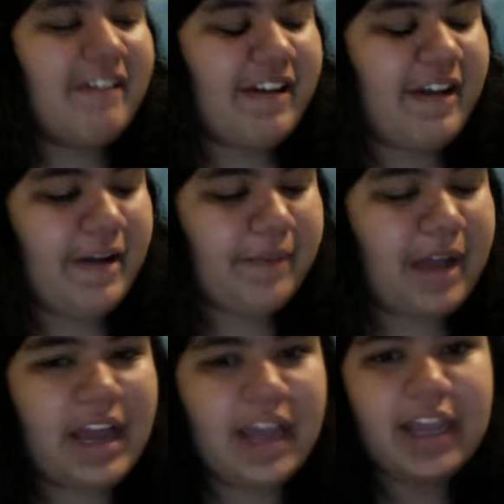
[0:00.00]
um,
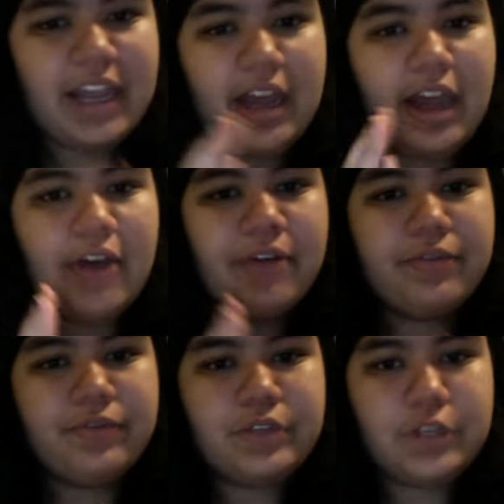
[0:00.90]
i have
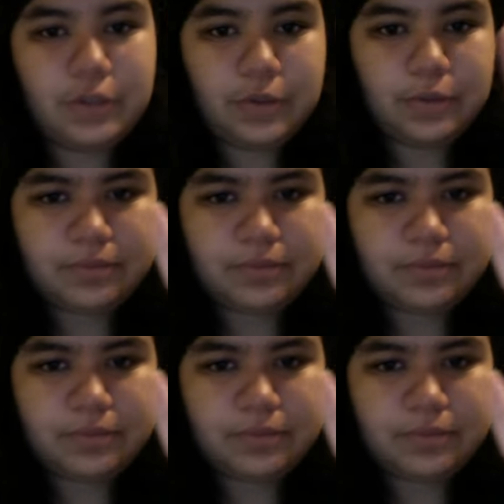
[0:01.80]
two